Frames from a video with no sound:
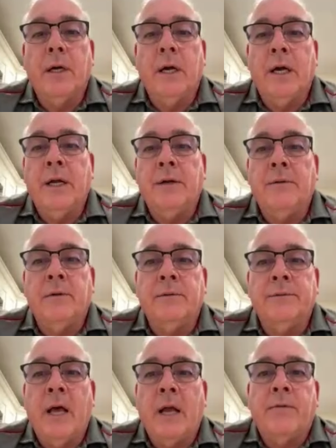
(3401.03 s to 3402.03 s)

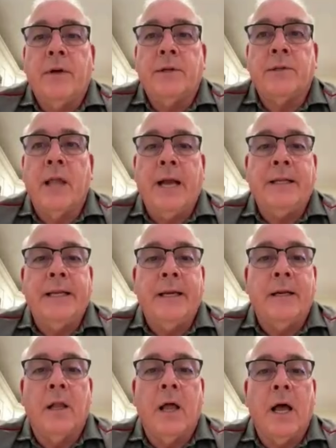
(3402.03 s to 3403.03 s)
None of us like to
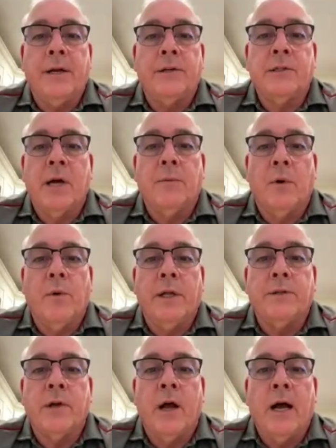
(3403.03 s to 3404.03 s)
eat a lot in the summer when
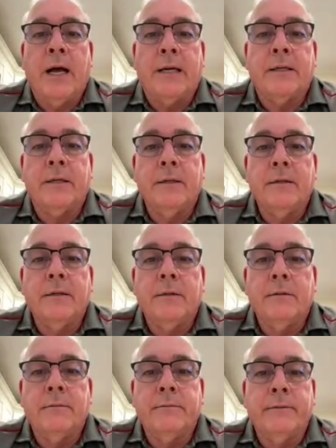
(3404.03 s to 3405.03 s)
it's hot.
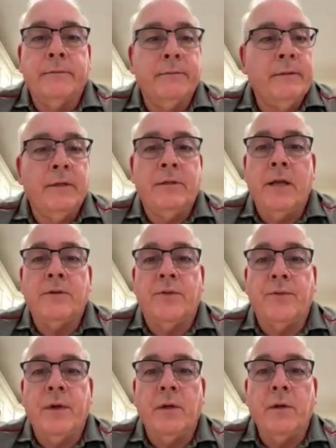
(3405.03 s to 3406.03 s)
It just
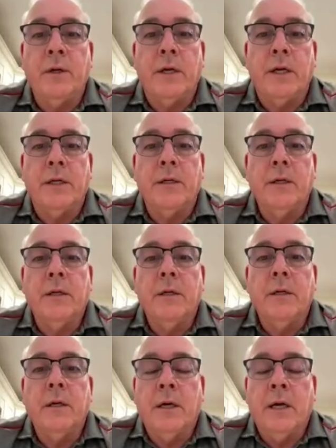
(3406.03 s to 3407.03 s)
doesn't feel good.
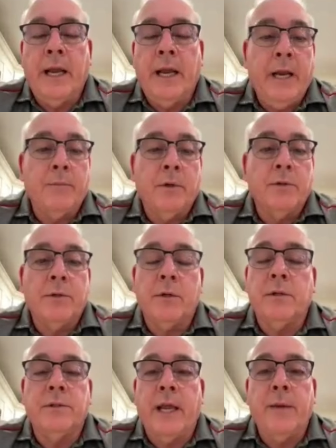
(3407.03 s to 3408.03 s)
Animals are
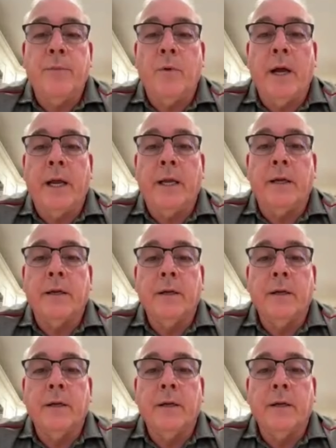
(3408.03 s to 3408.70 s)
the same way.